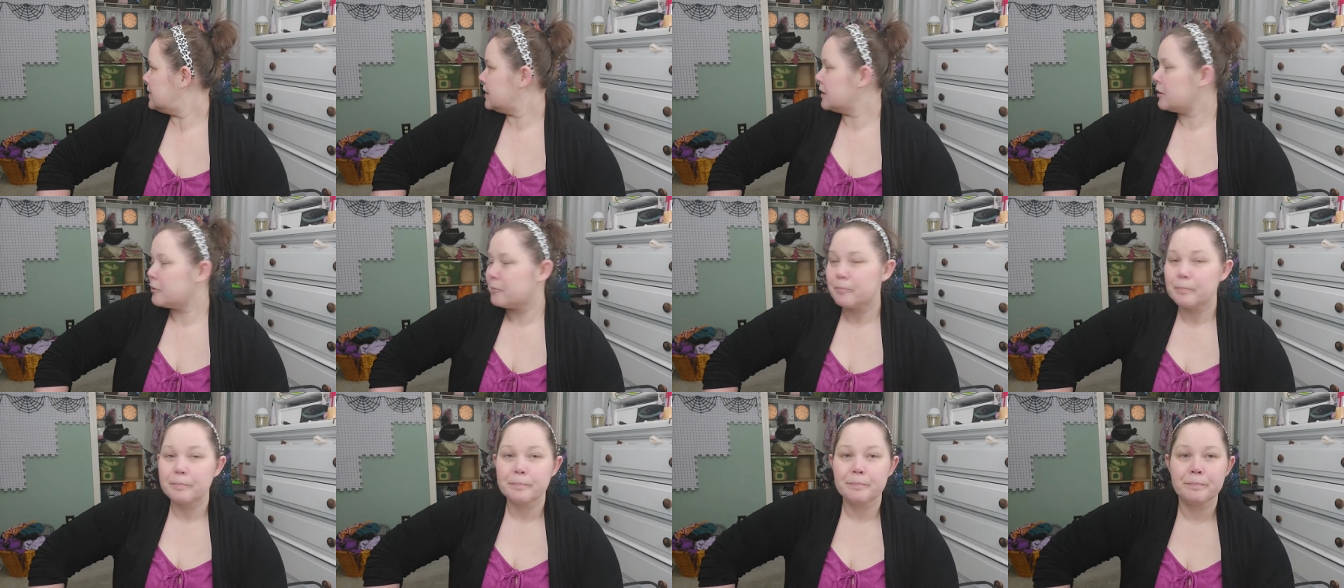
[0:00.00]

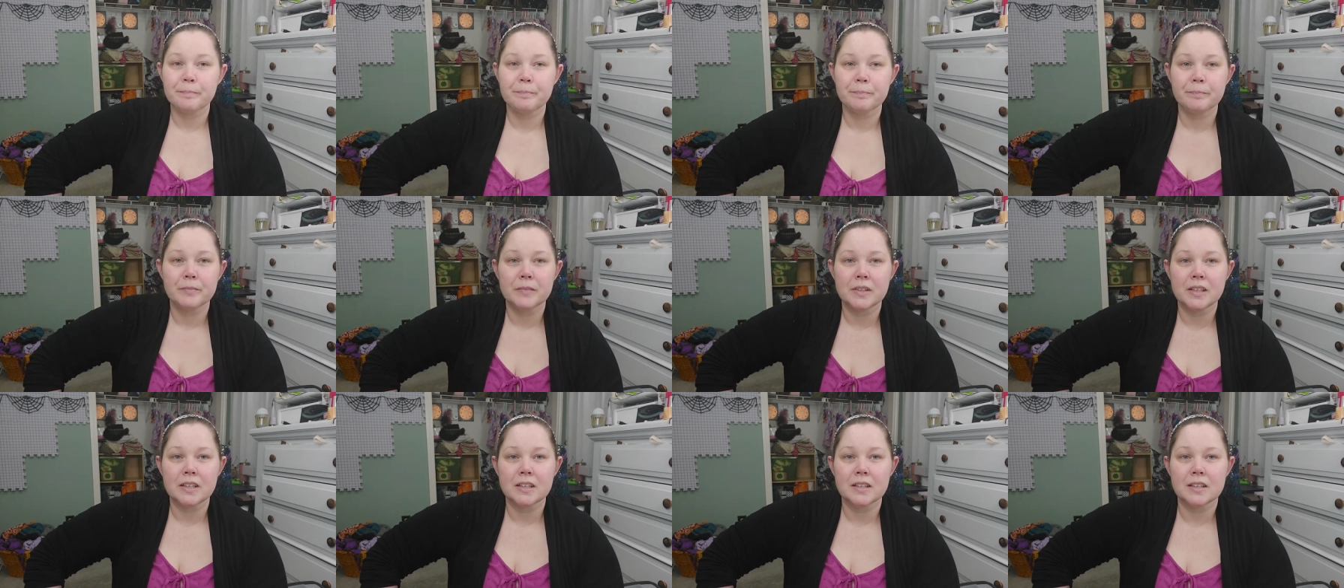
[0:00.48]
Yep.
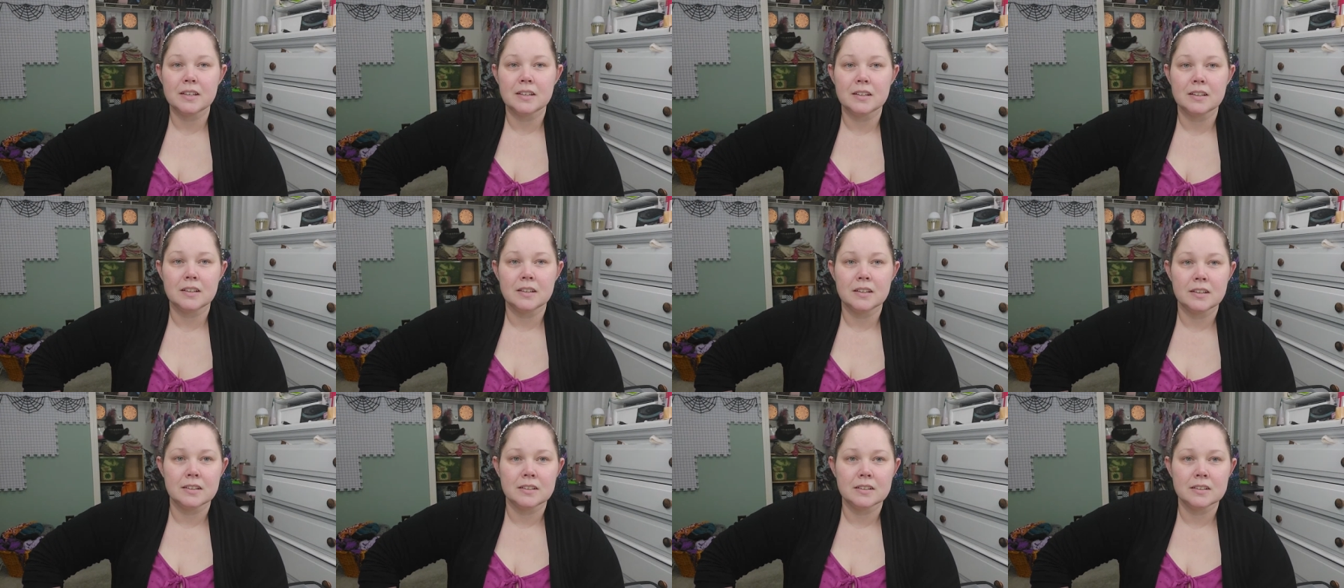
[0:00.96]

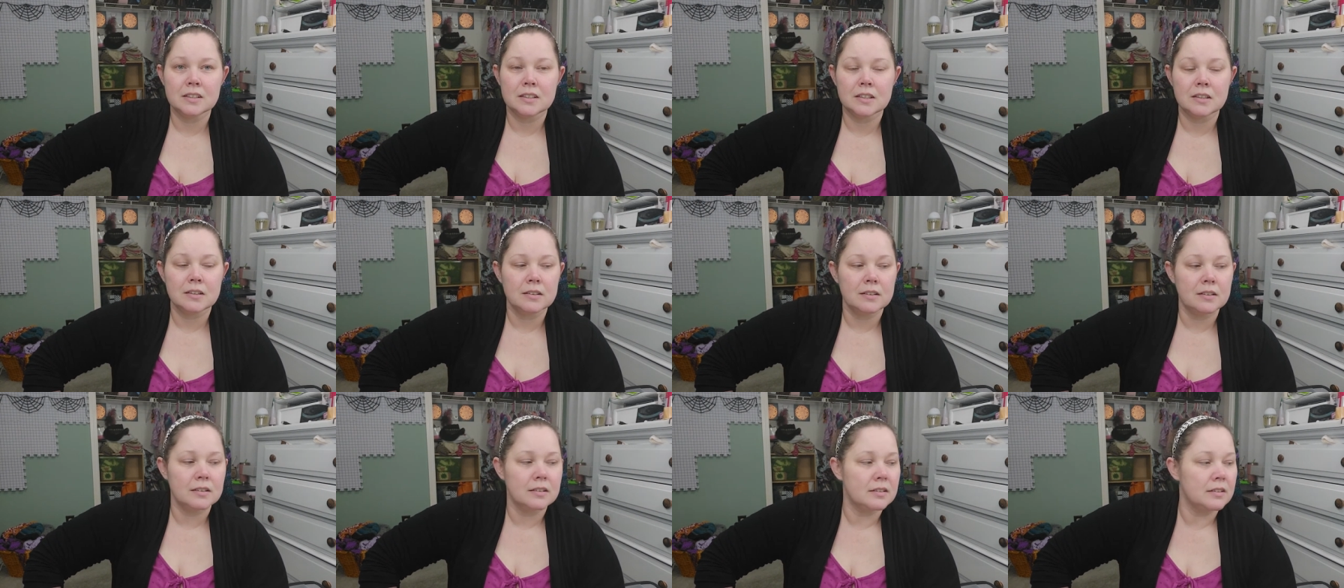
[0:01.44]
And
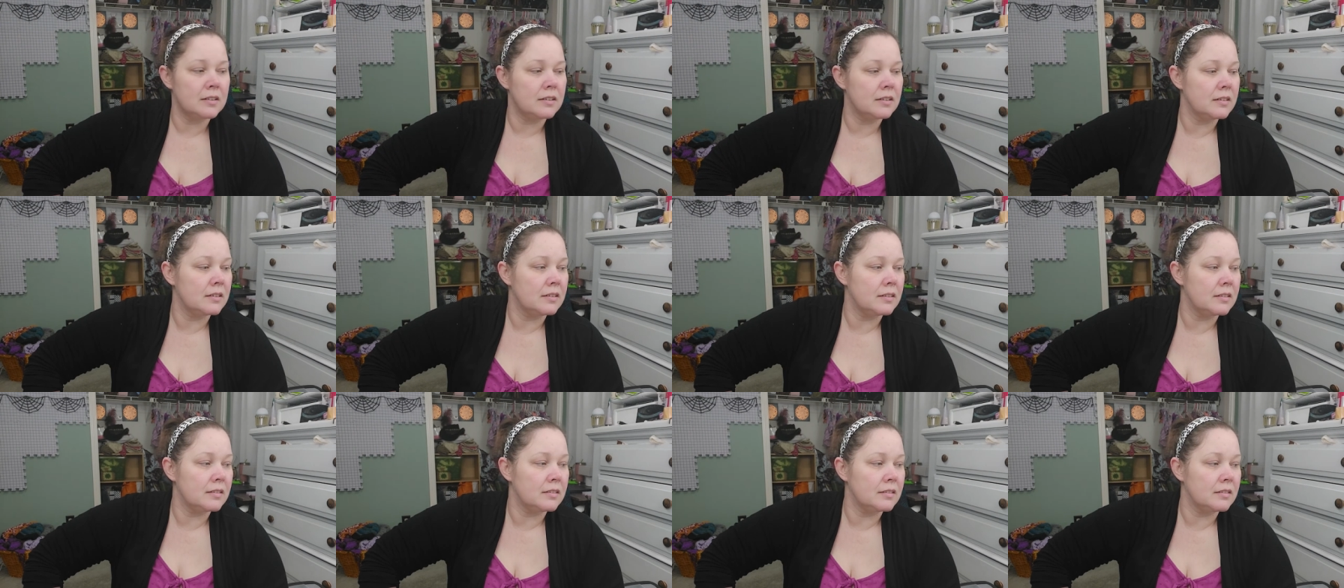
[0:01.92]

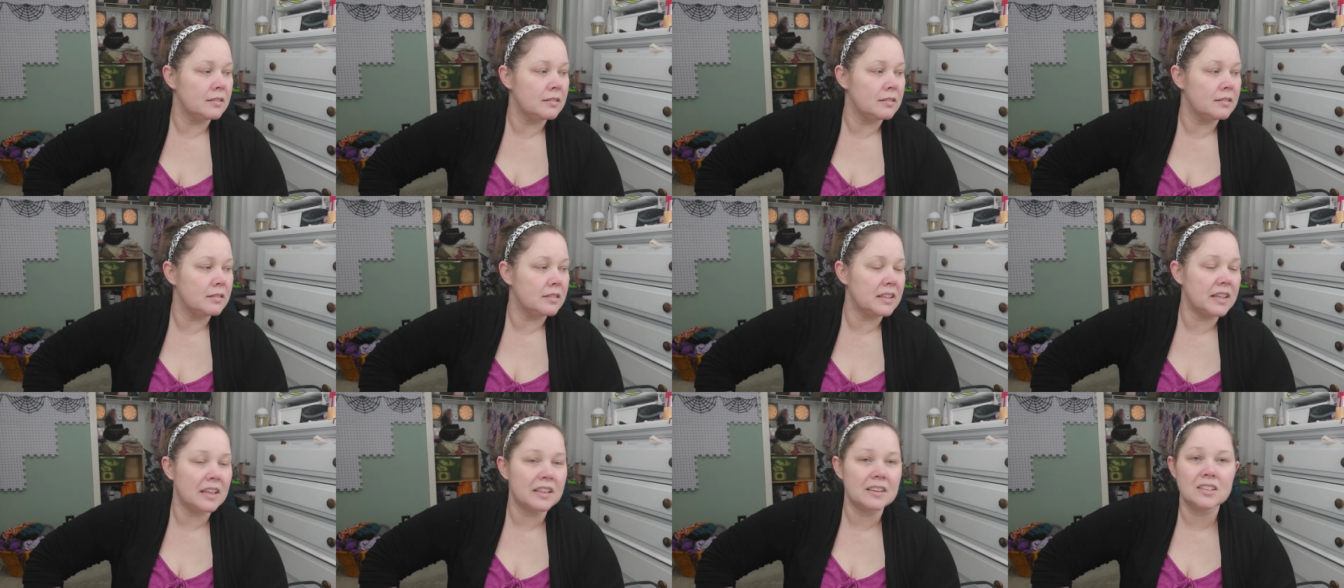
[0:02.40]

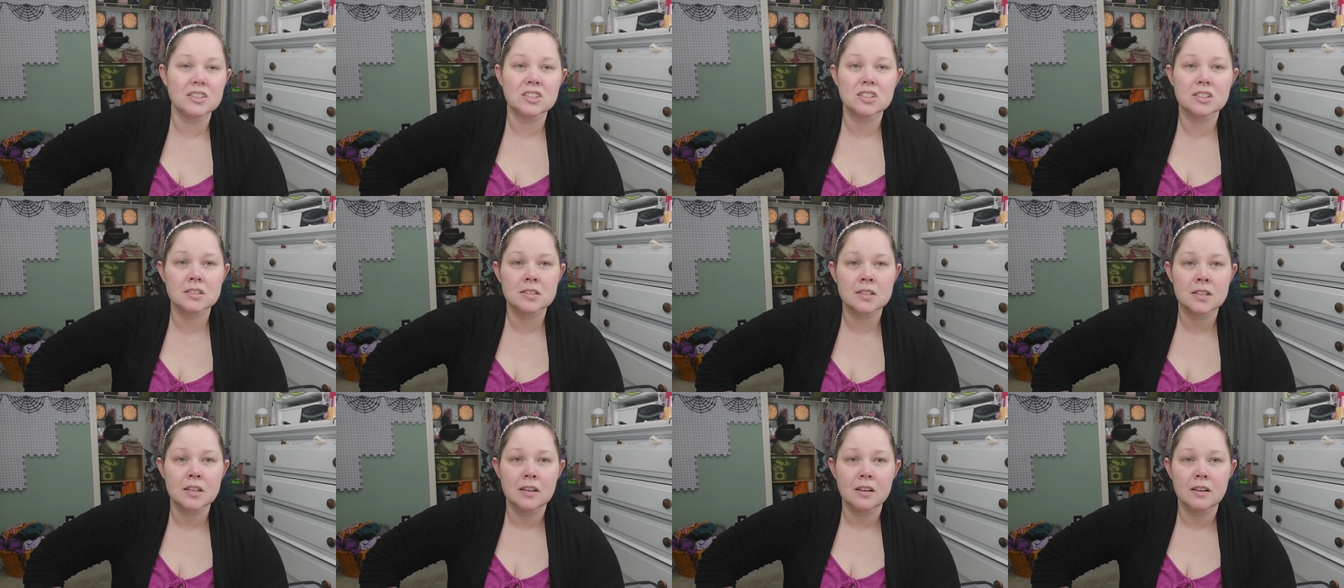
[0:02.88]
yeah,
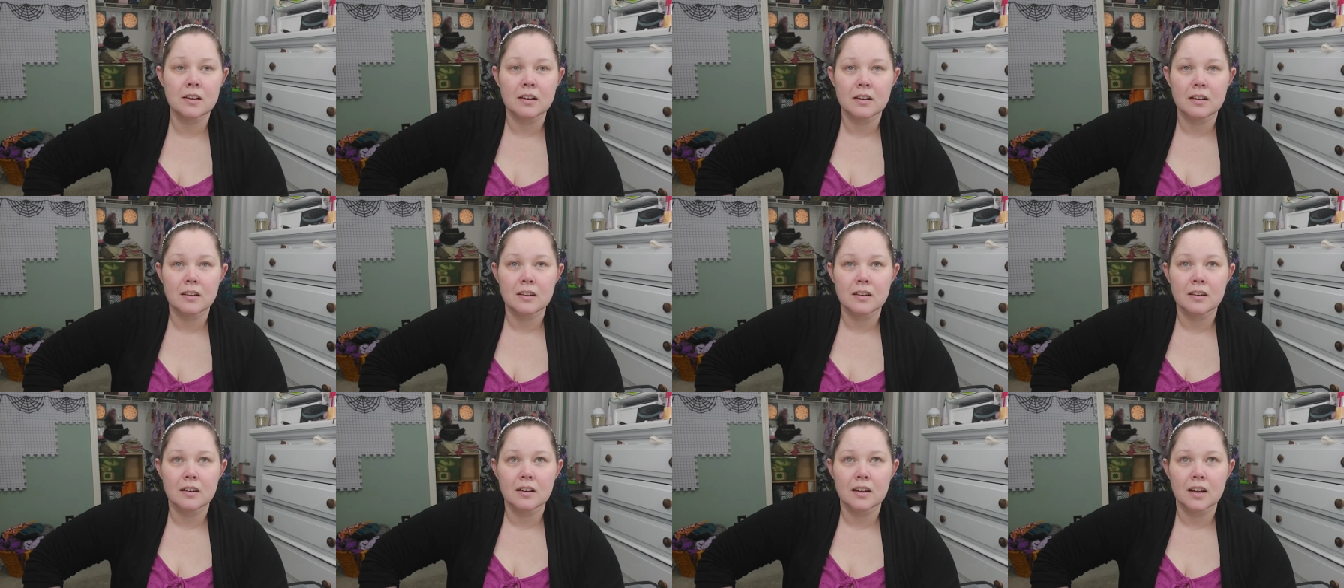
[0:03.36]
there's
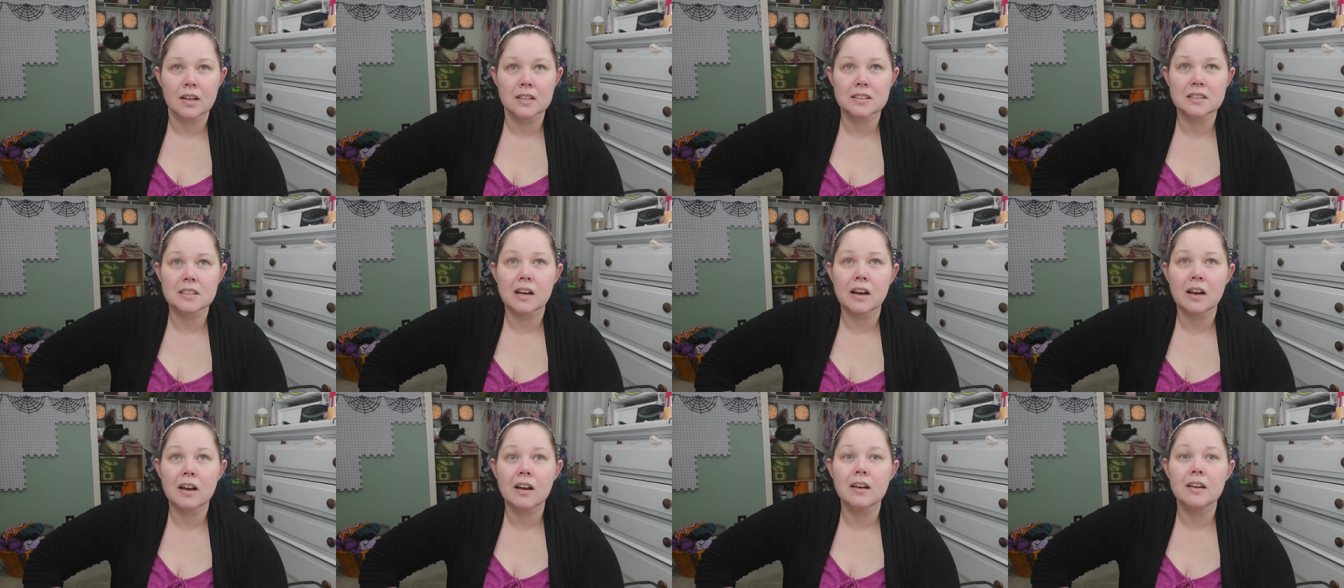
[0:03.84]
a
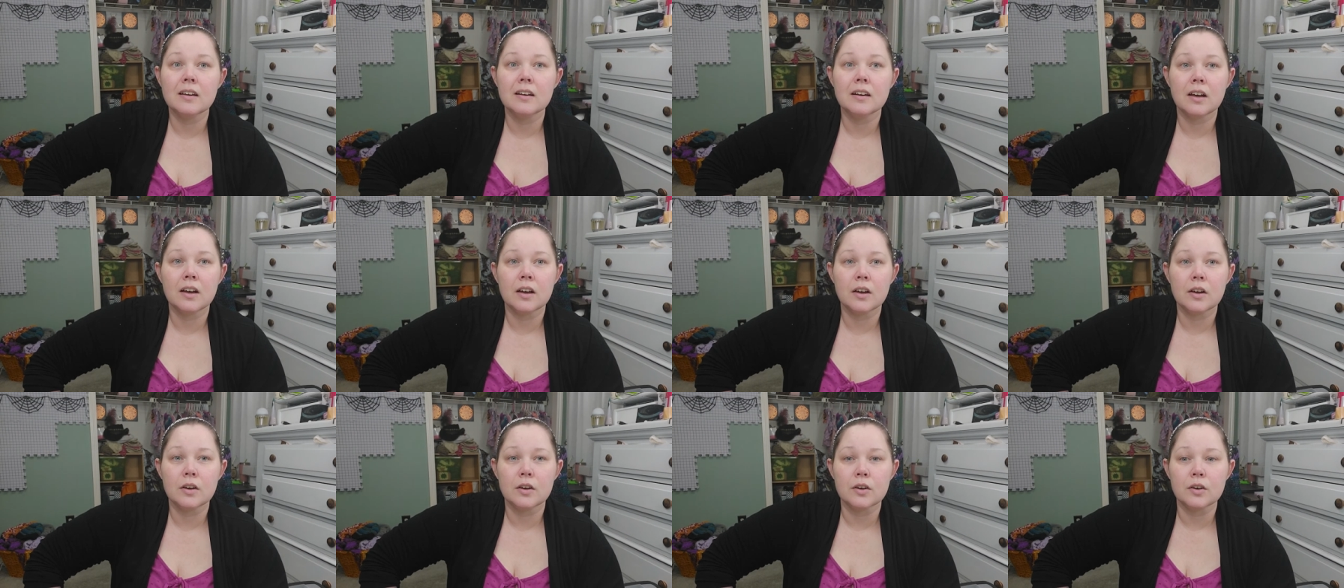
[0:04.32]
ton
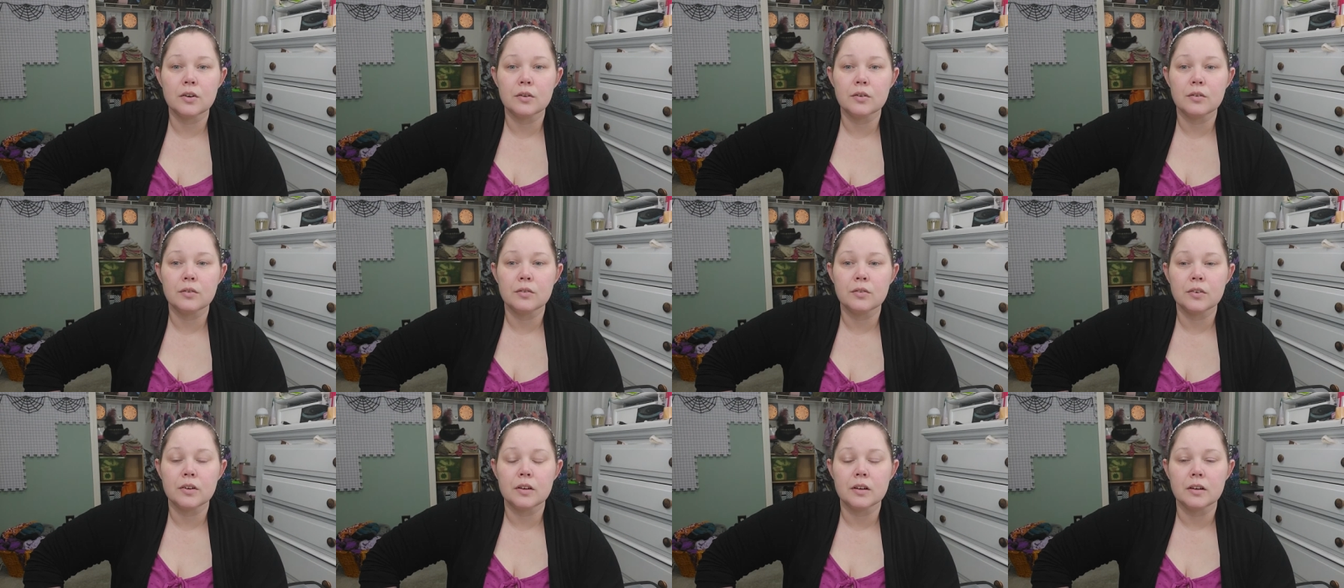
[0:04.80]

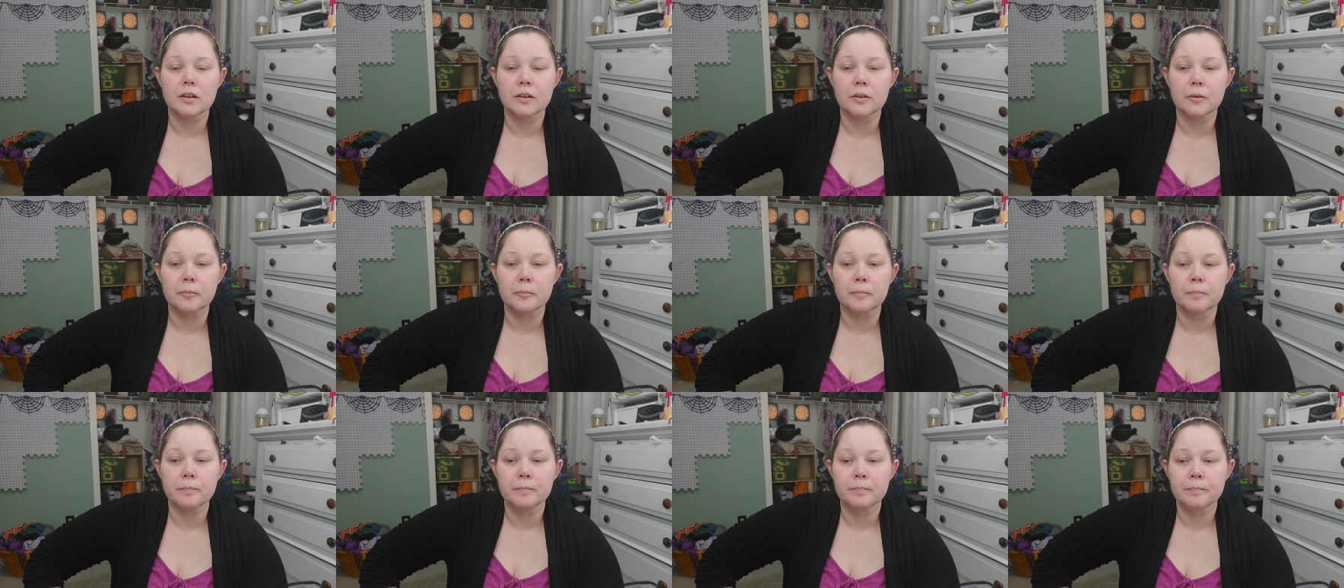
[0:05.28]
of
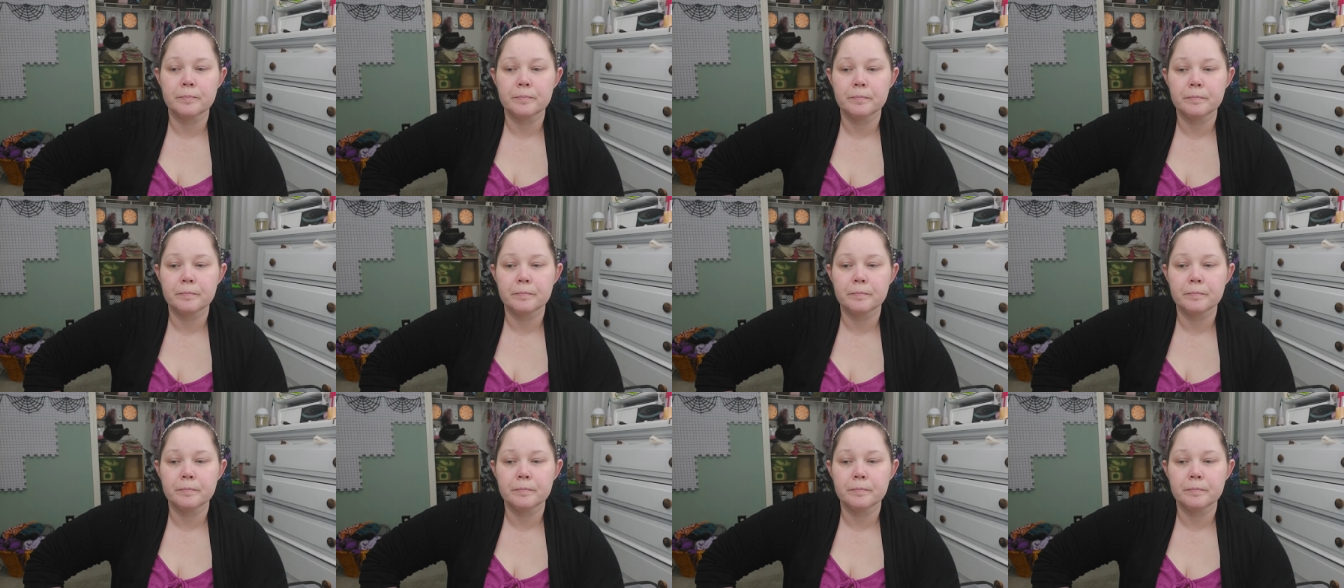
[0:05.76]
um,